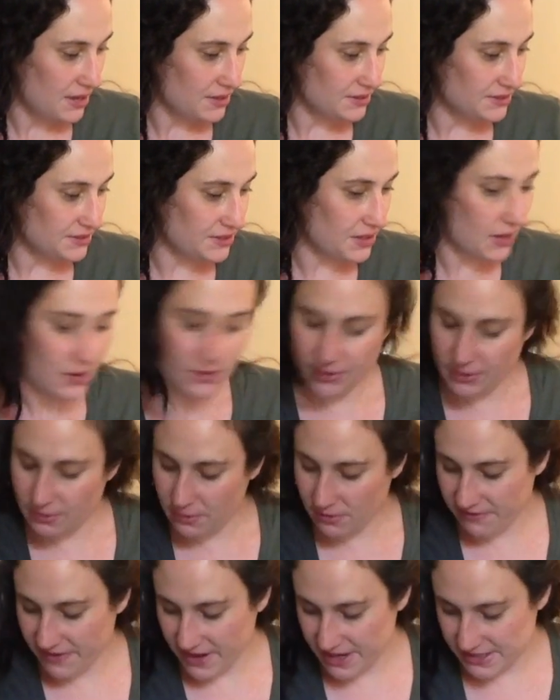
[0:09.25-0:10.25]
So you
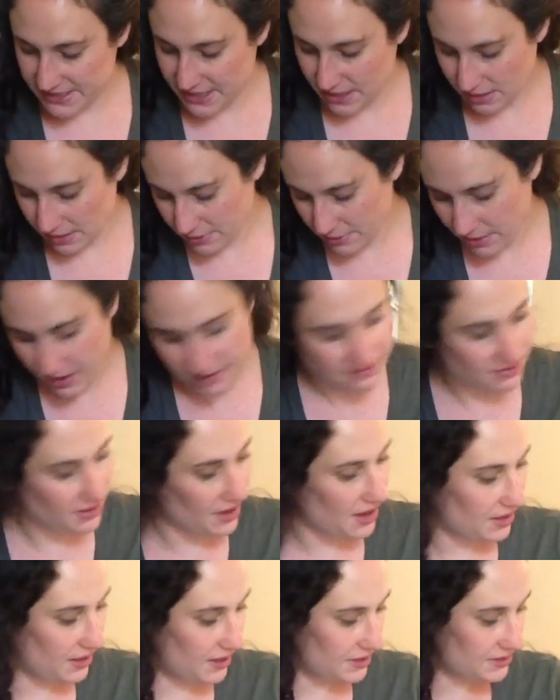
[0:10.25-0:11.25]
will find telegraph
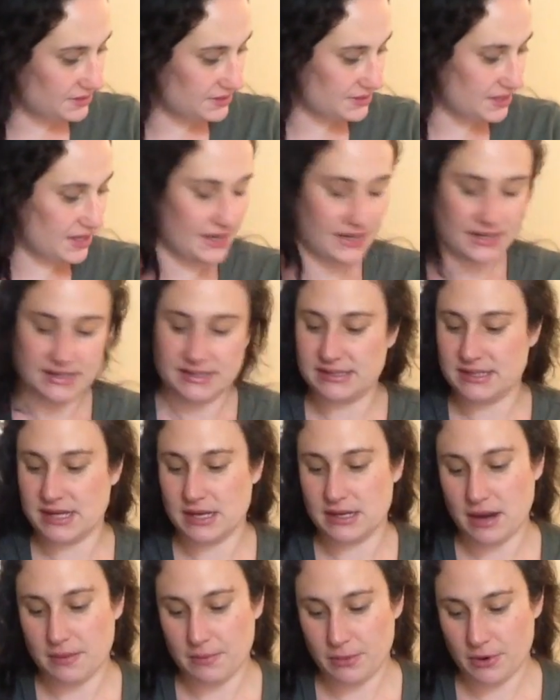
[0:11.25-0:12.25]
lines is
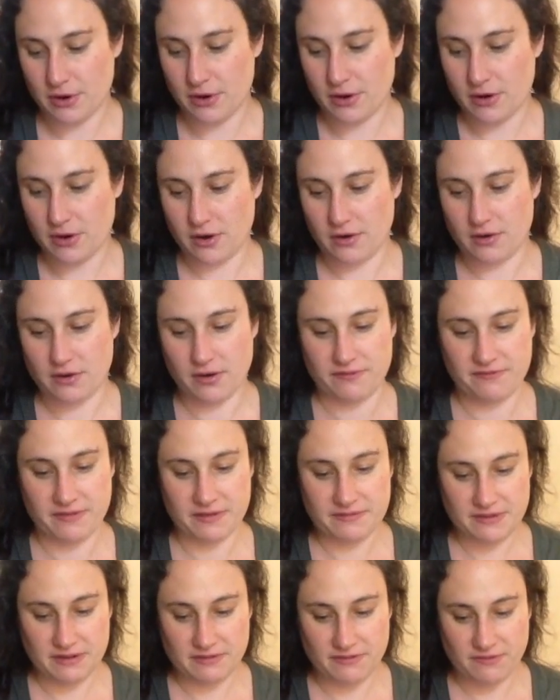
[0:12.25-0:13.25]
number
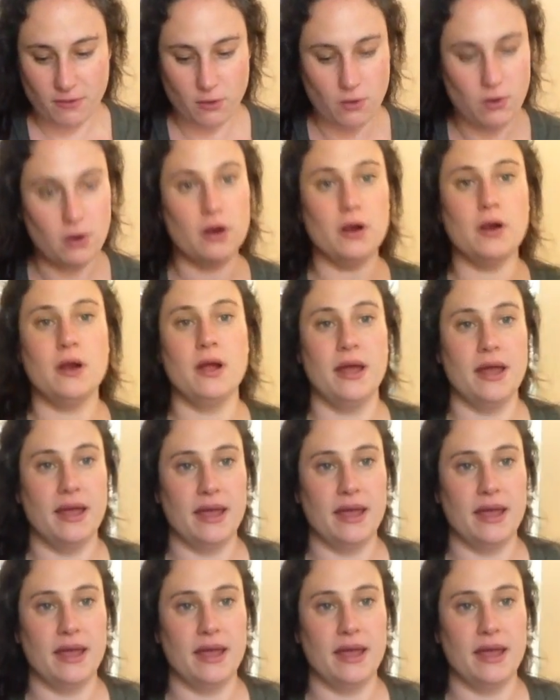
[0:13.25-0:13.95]
54